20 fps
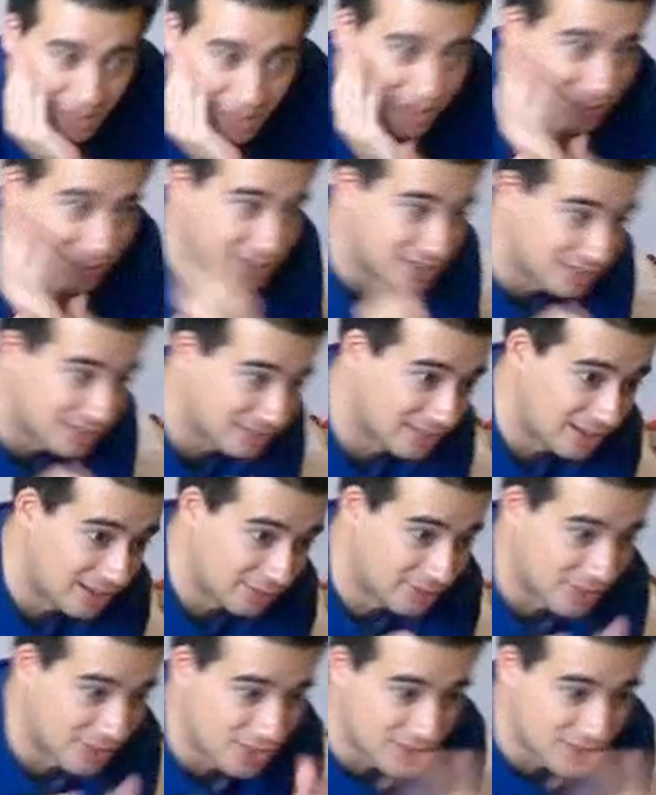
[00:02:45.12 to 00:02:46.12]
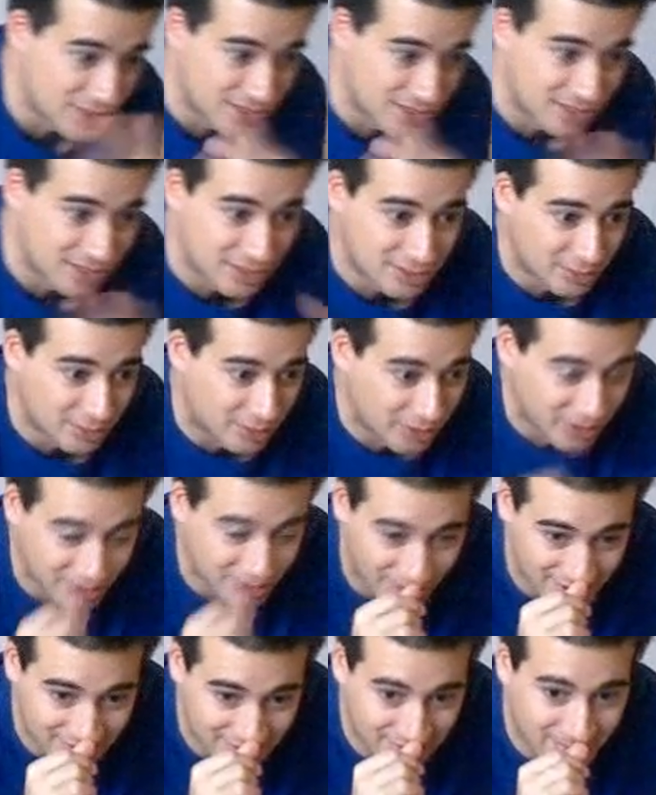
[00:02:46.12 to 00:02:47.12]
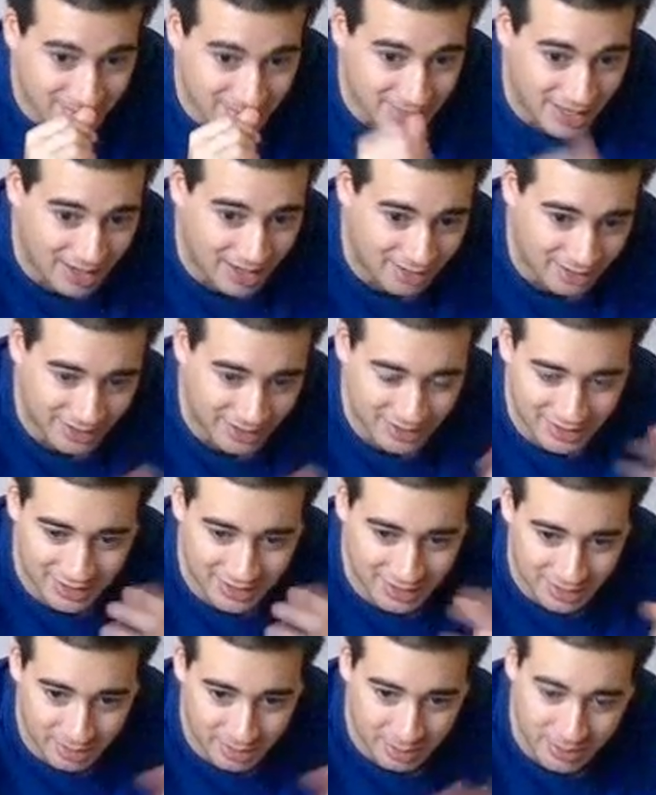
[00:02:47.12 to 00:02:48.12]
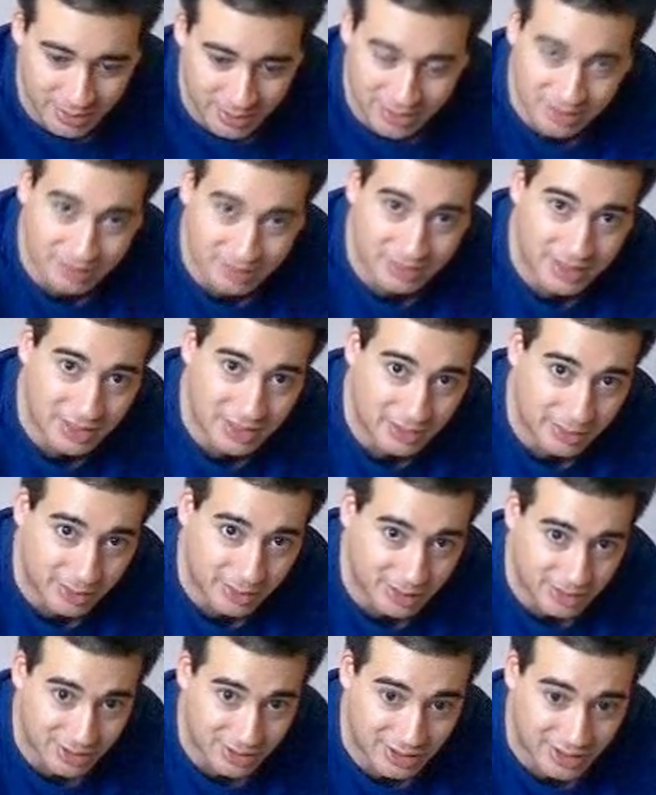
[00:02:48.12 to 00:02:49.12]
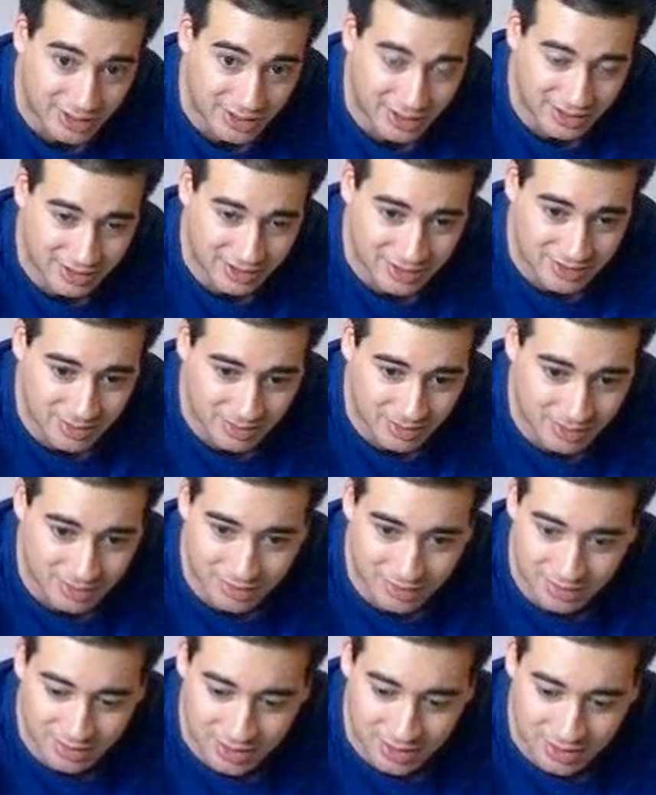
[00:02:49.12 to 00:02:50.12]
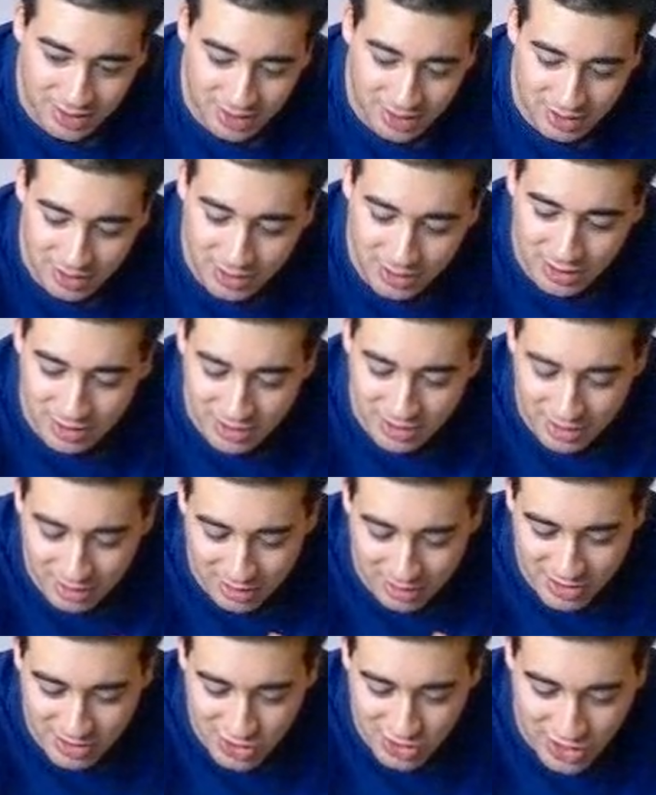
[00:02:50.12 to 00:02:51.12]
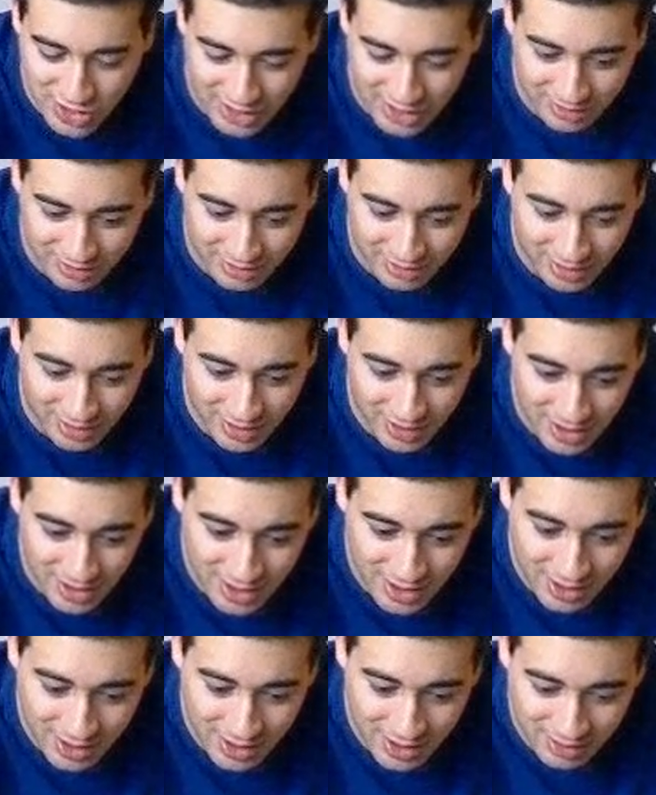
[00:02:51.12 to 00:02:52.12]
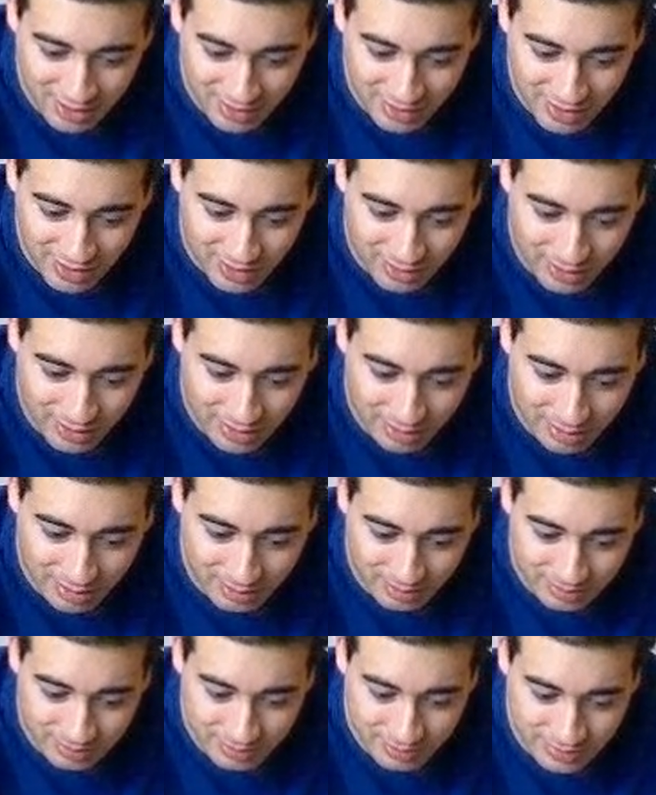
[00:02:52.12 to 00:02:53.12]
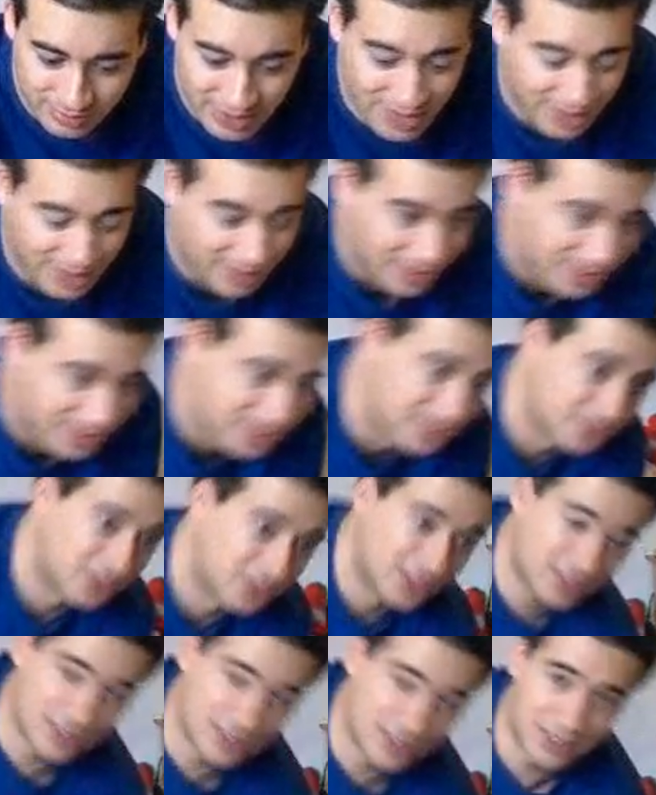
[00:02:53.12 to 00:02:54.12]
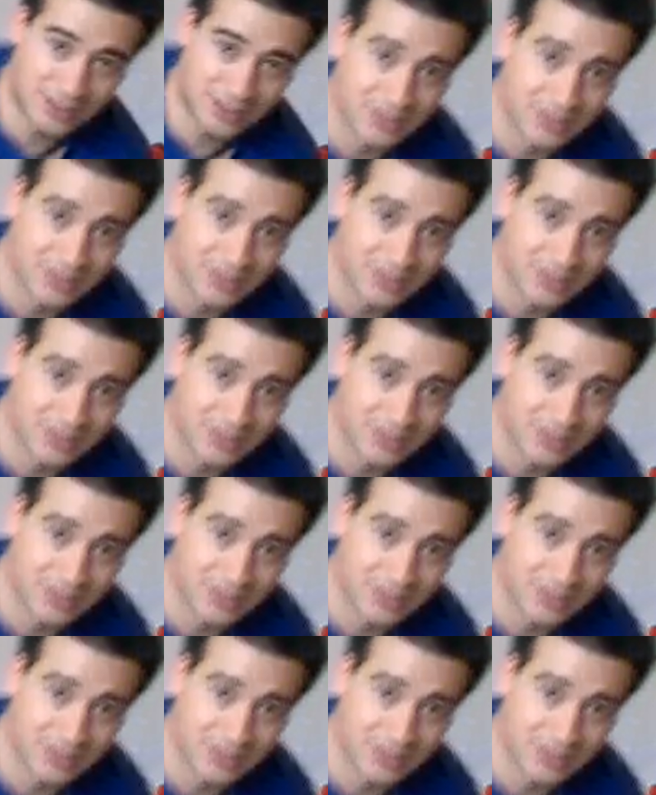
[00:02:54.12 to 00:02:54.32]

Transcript: ideas left. I just need to organize them now and, you know, put them in order and um, to continue this channel. So um, yeah, I just want to take this